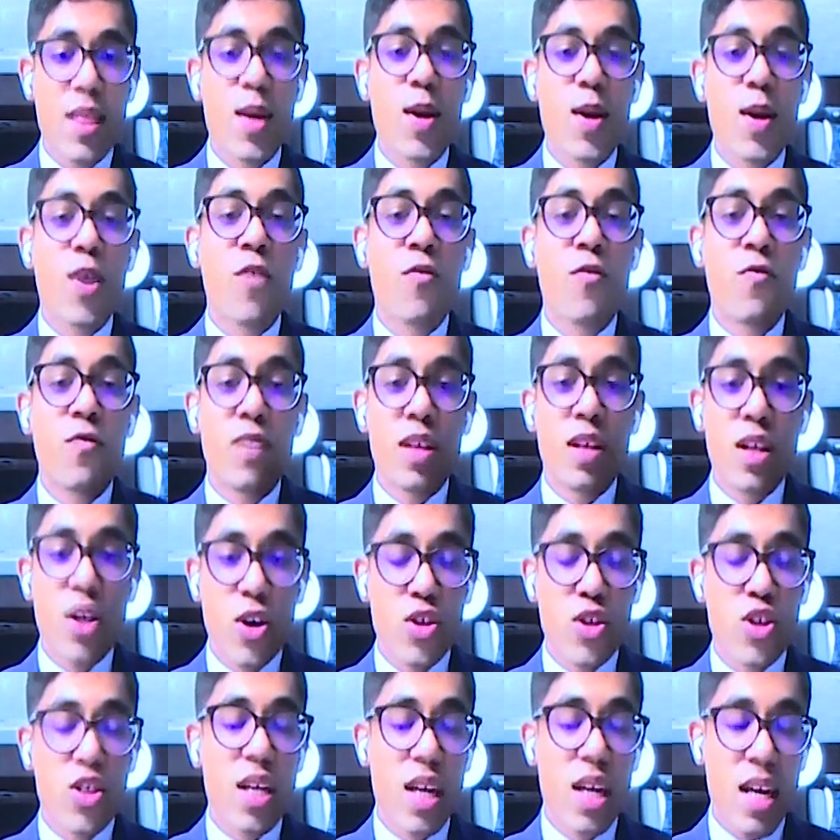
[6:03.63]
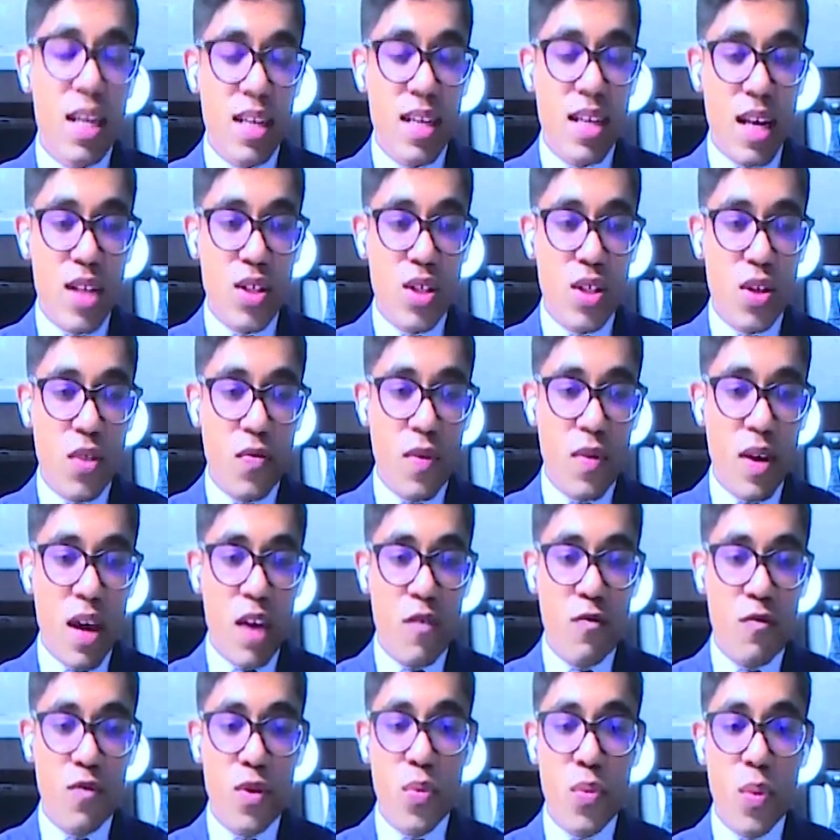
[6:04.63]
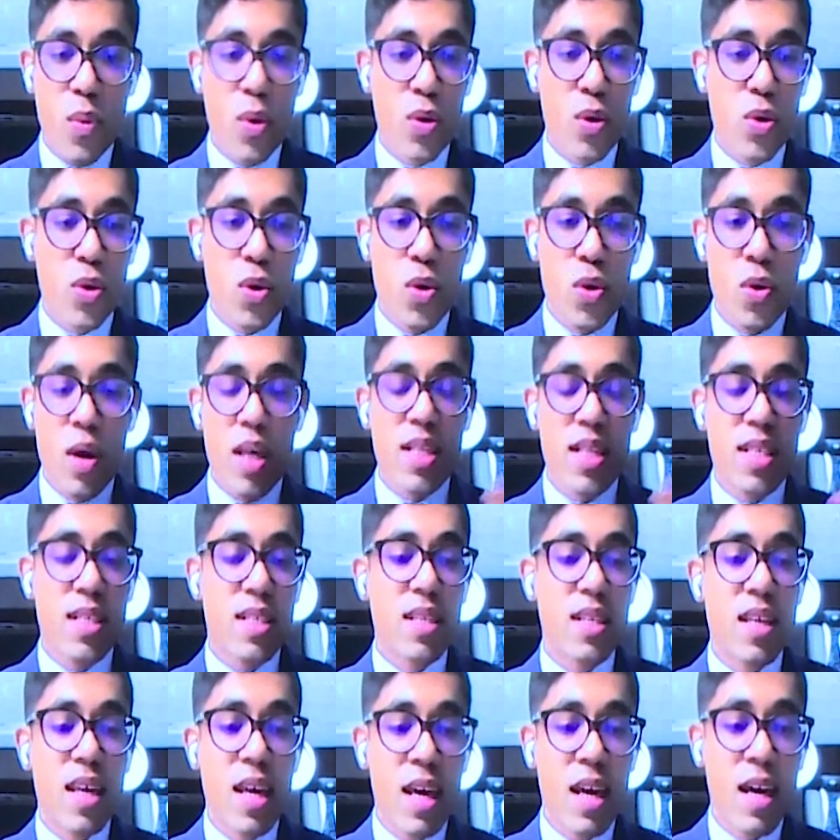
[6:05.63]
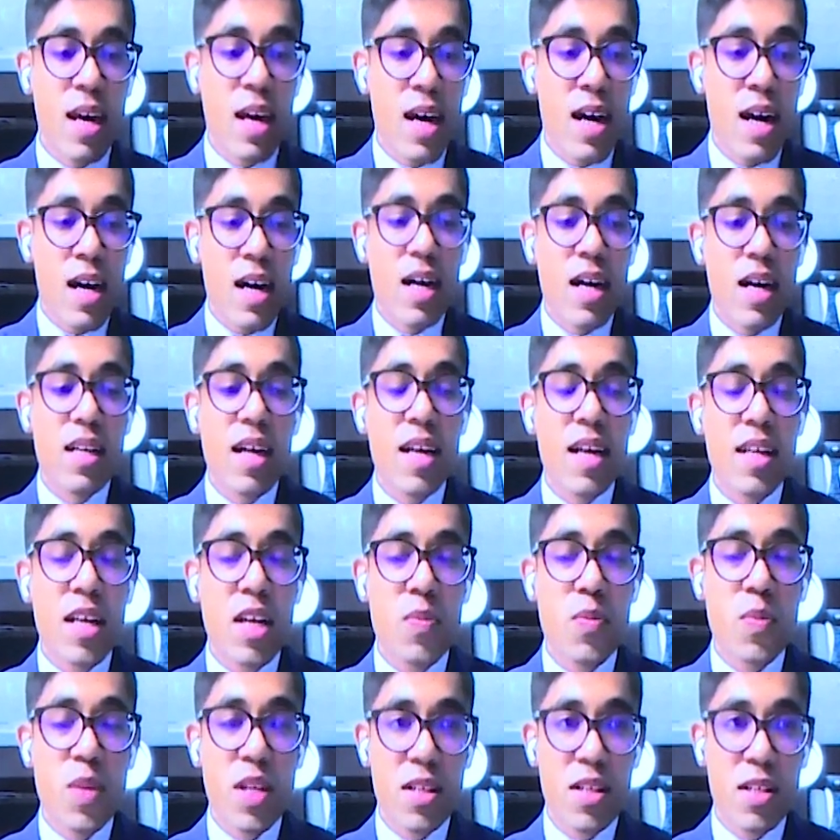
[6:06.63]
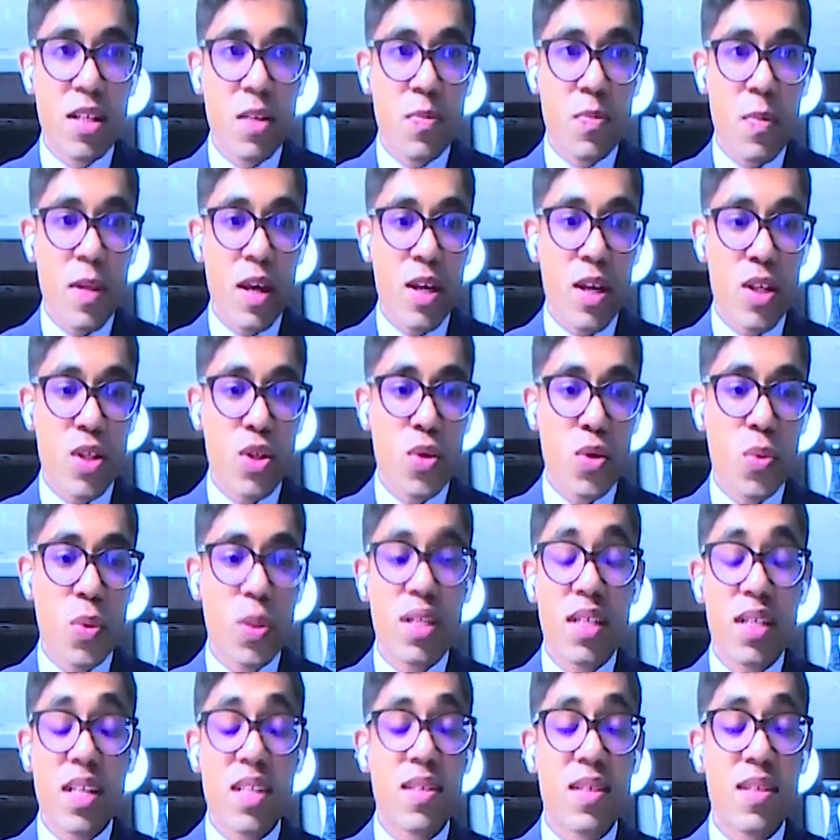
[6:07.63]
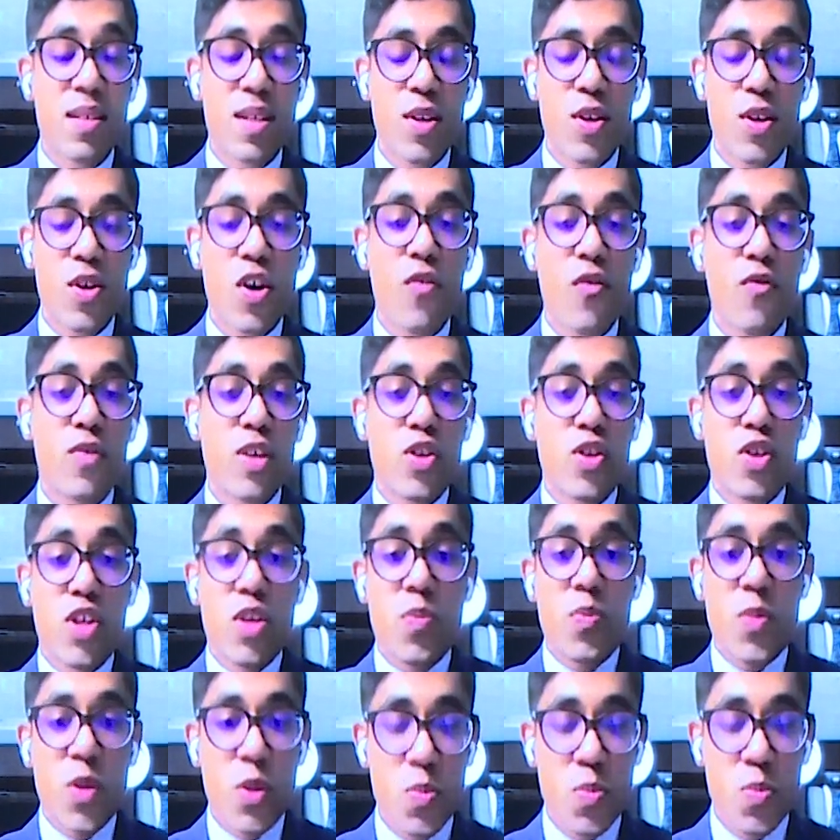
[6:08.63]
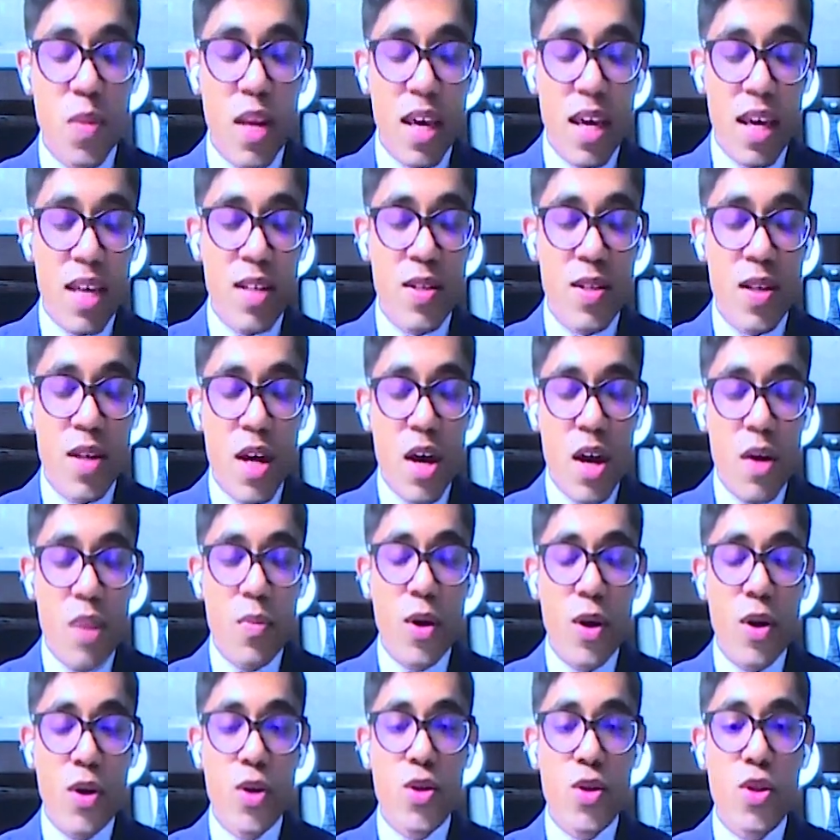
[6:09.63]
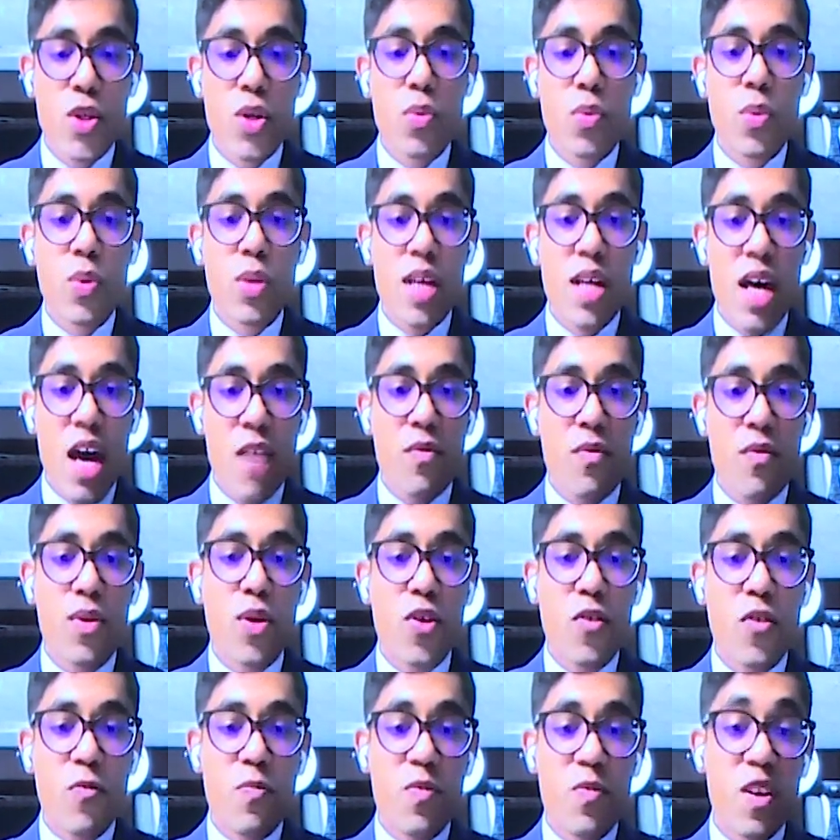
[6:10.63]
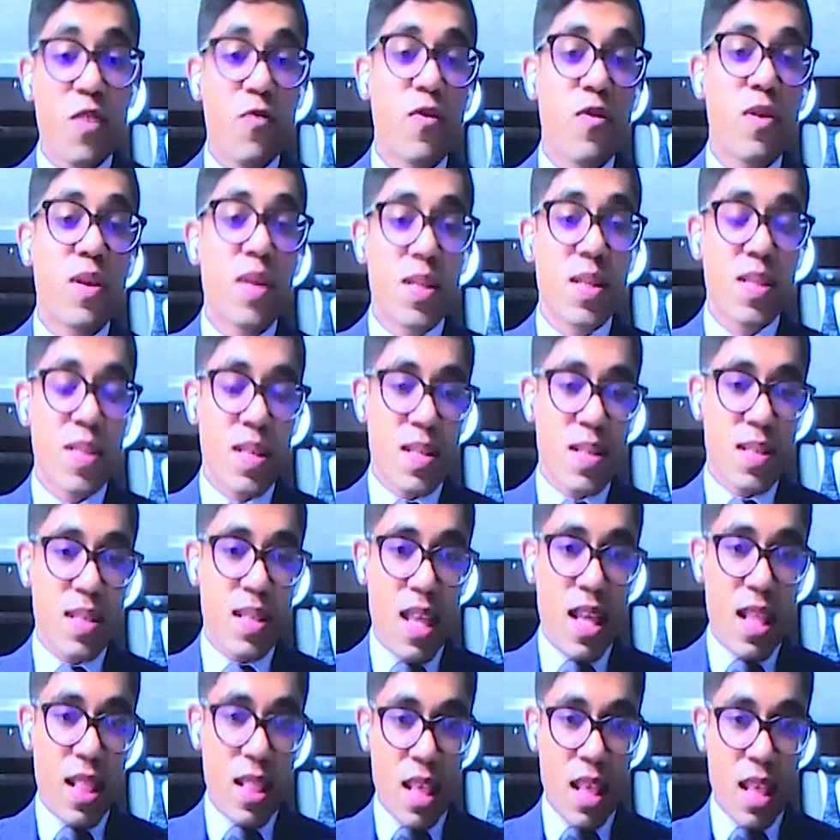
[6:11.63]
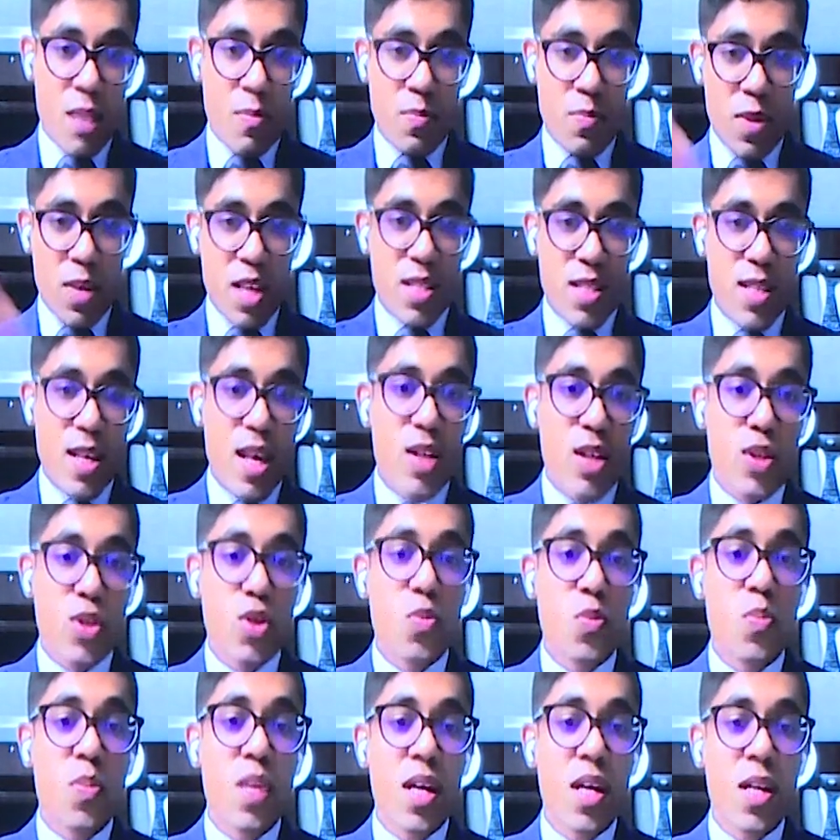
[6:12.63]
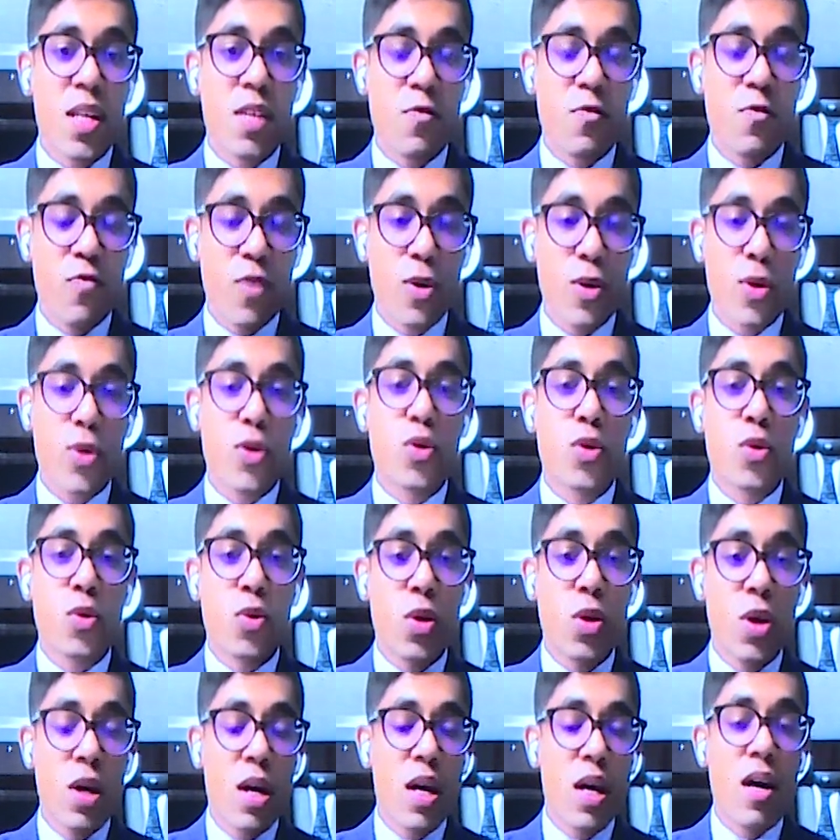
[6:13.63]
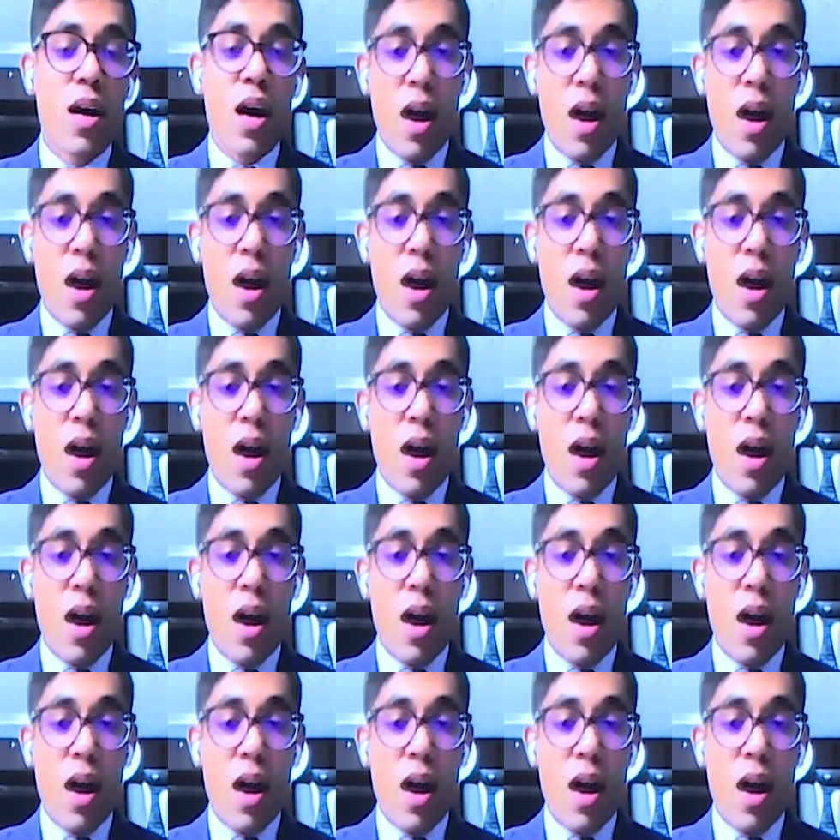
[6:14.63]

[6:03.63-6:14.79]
Think of the lodging industry, where if you want to go and stay a night at a particular place, you wouldn't necessarily go for the cheapest place because you would have a lot of preferences that that place has to meet for you to